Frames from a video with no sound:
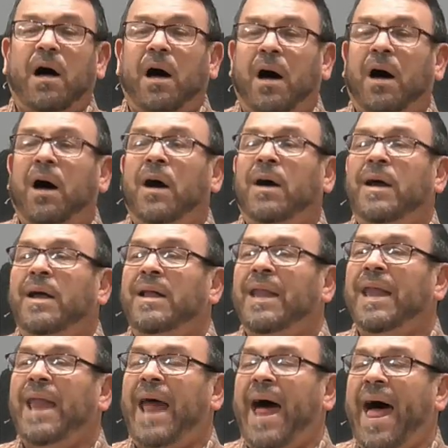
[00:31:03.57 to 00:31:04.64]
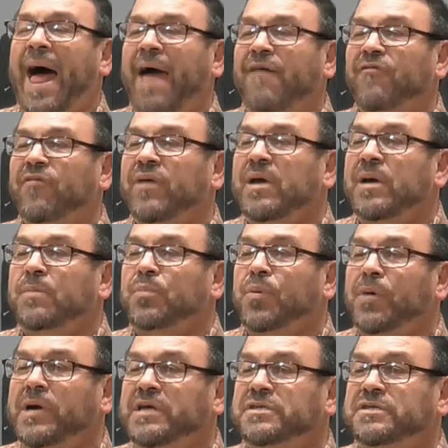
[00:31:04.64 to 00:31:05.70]
our life
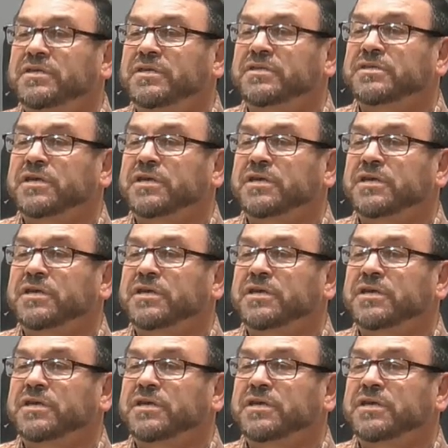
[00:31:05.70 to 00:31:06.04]
preaches